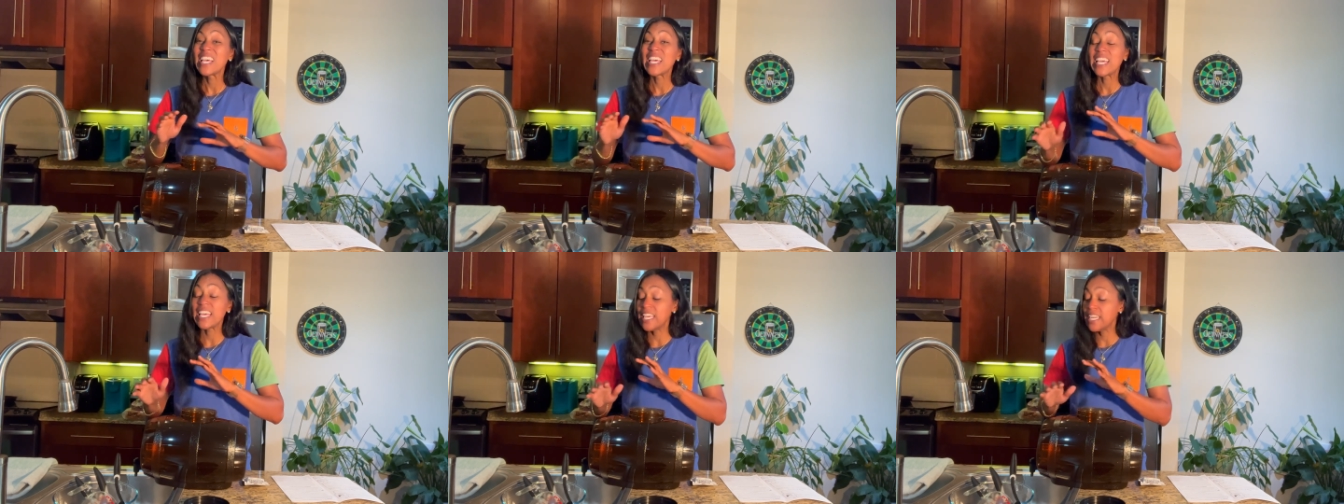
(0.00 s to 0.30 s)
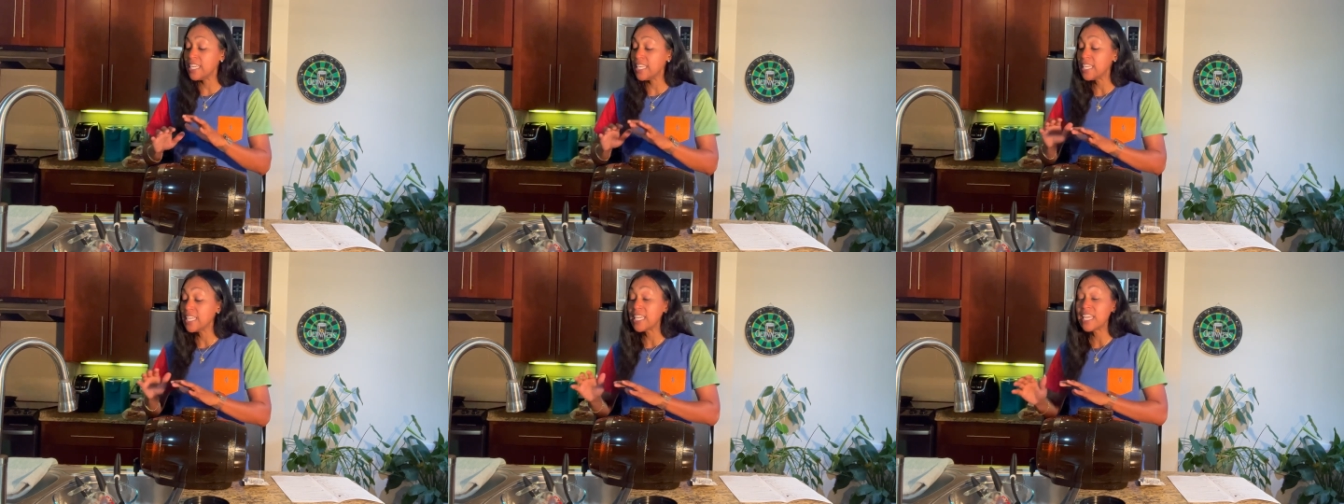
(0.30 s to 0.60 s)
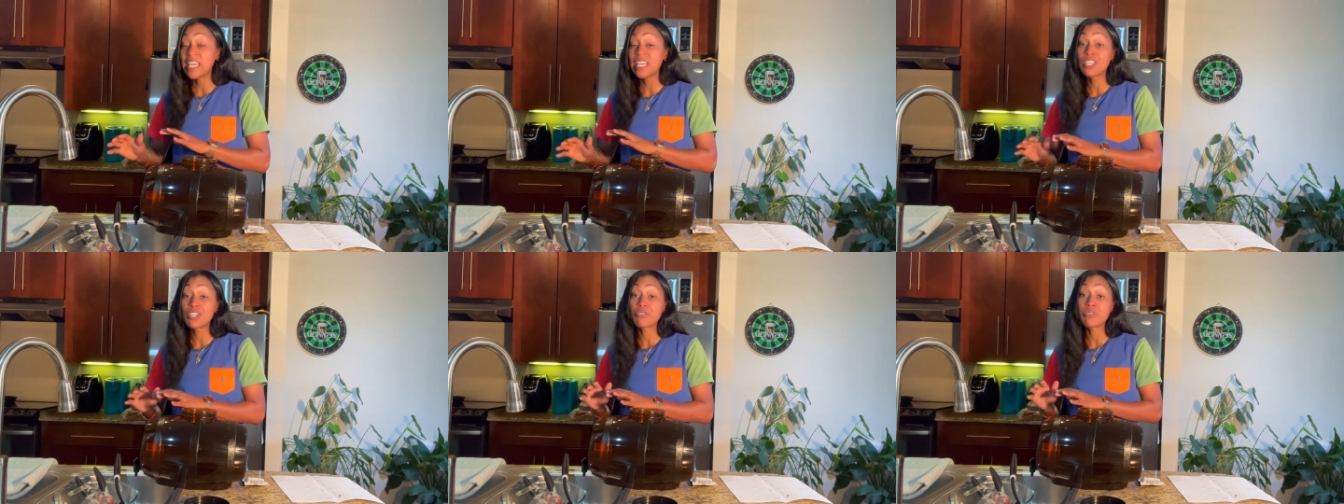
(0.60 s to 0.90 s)
any
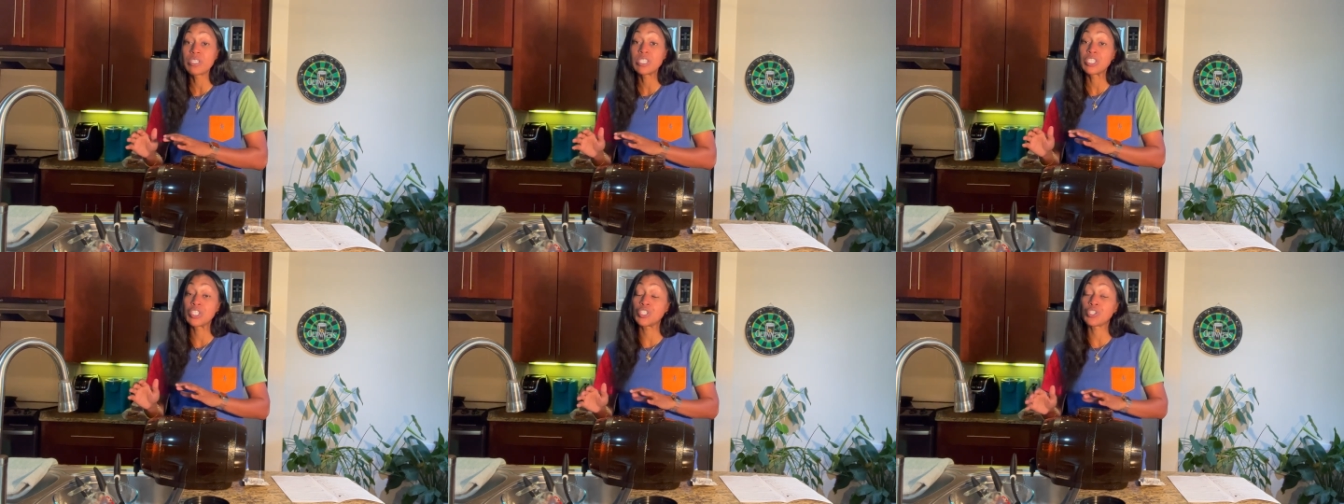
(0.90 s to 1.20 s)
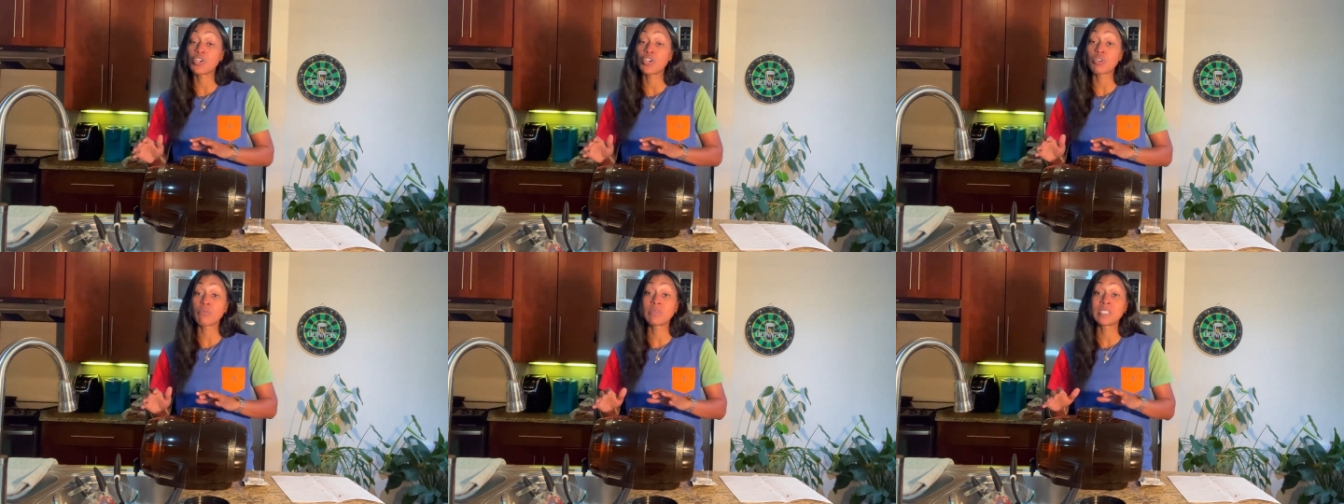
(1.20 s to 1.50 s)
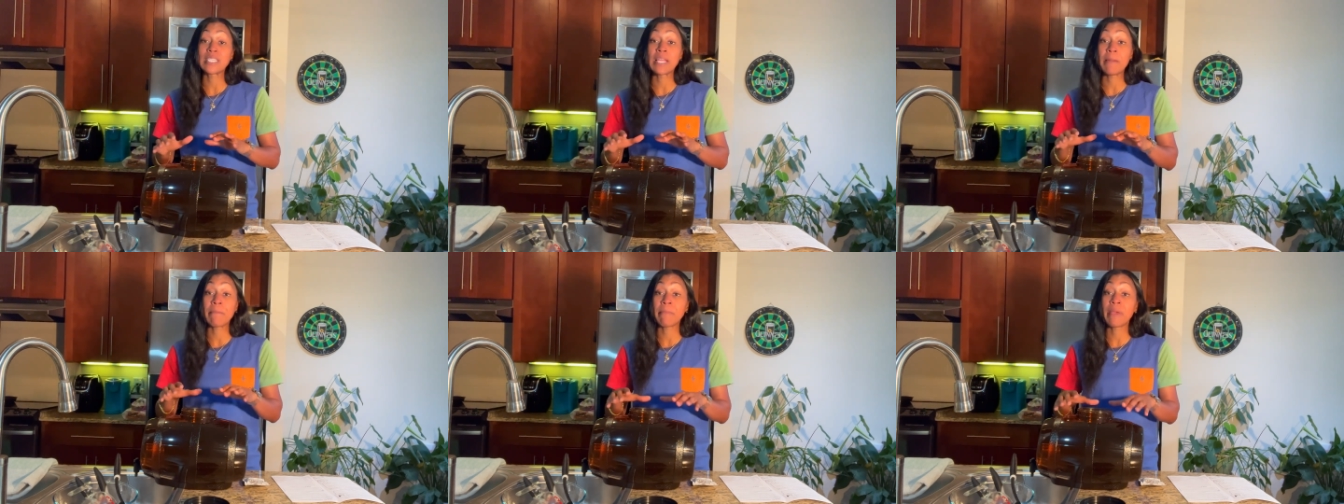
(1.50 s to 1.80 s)
lingering germs
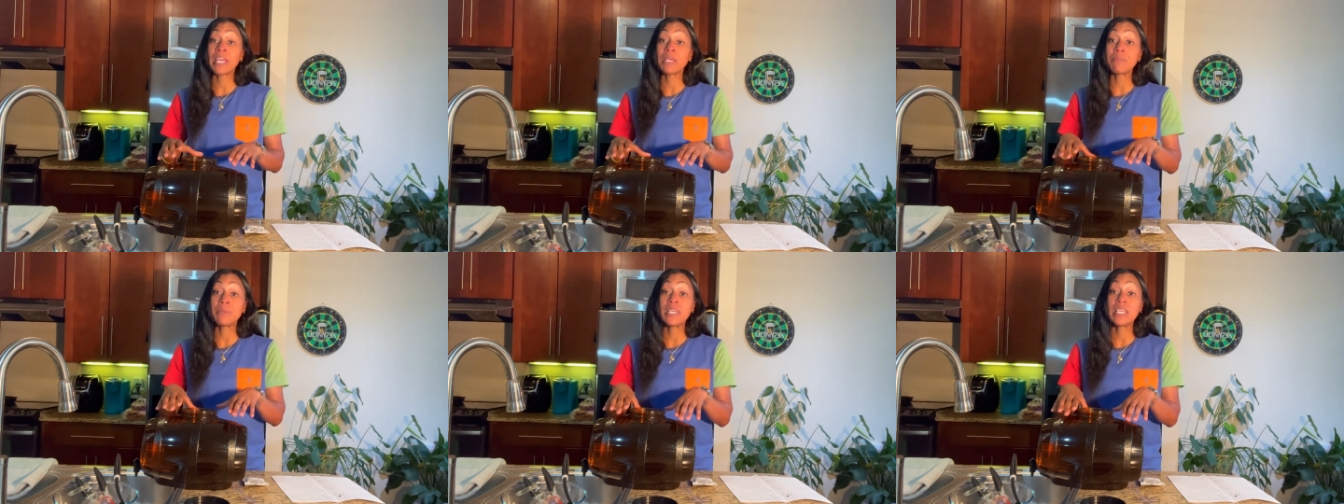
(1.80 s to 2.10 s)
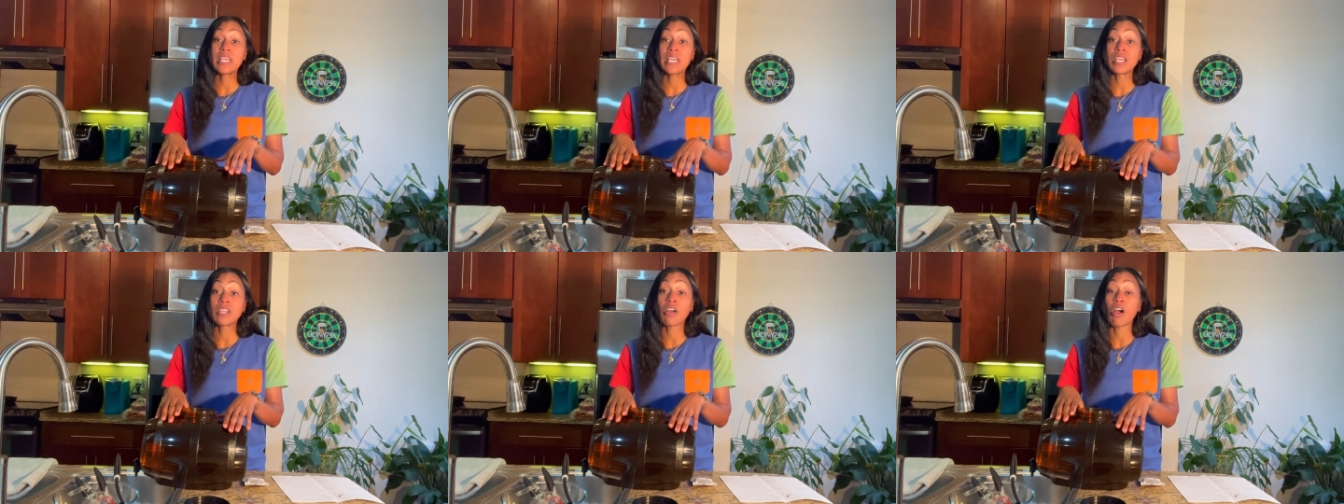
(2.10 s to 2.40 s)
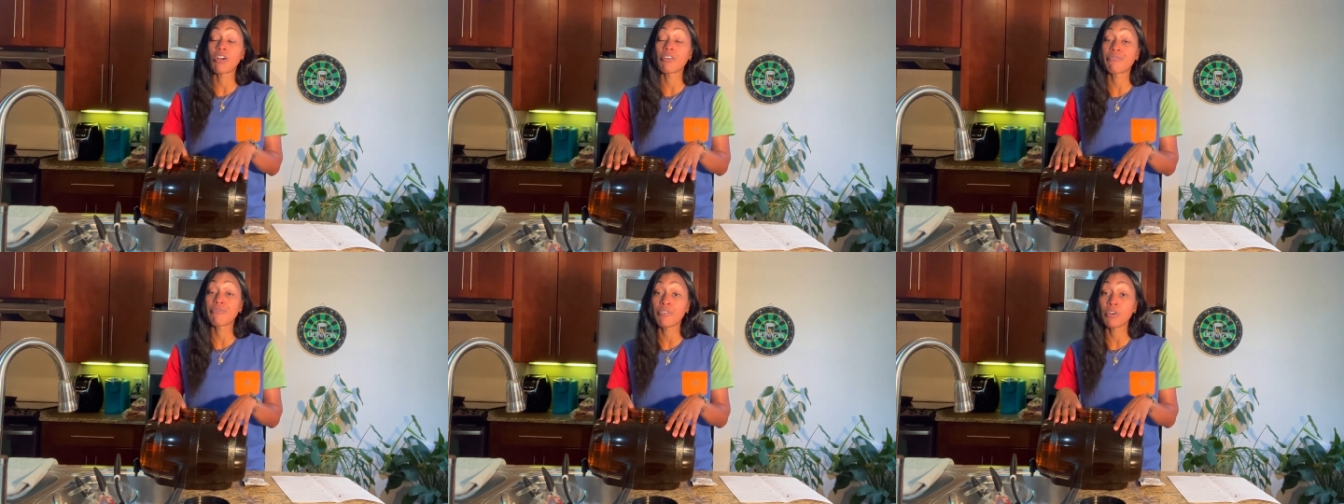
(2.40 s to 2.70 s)
that may be in
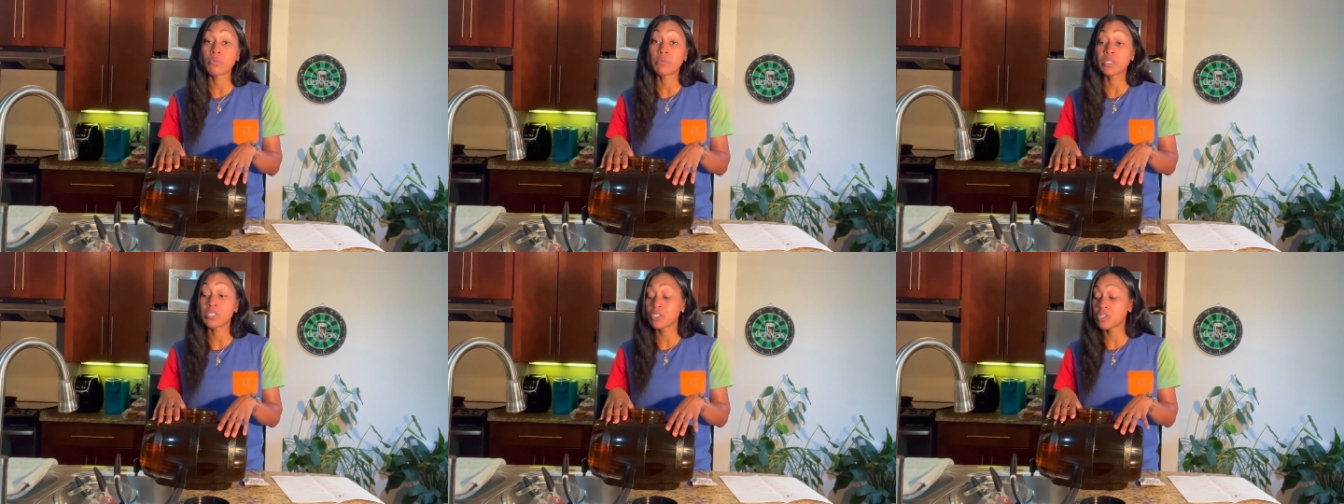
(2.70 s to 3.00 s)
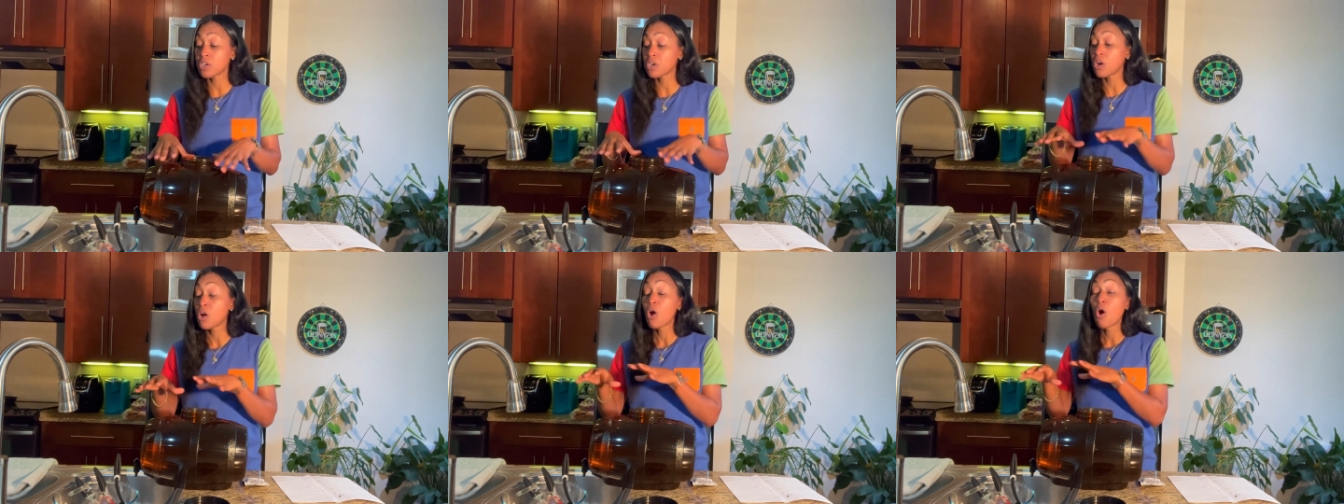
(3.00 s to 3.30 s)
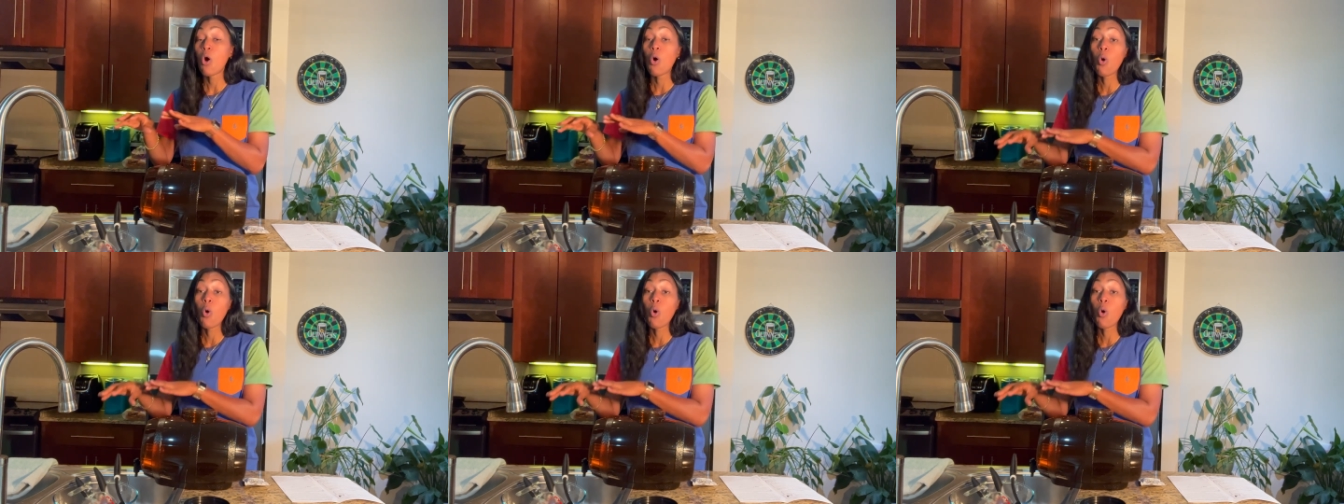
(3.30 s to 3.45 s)
our fermenter